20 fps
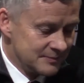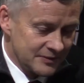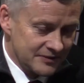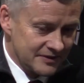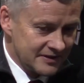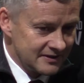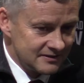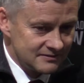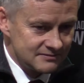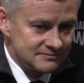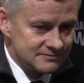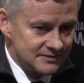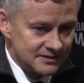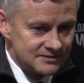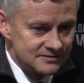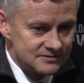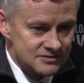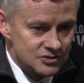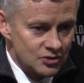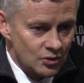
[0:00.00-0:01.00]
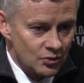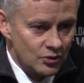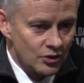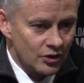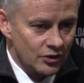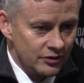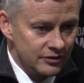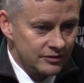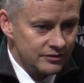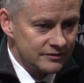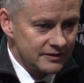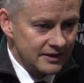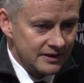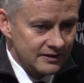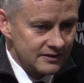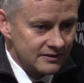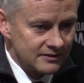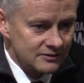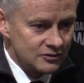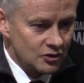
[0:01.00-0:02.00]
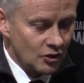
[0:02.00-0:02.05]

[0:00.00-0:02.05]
But they're so good, they're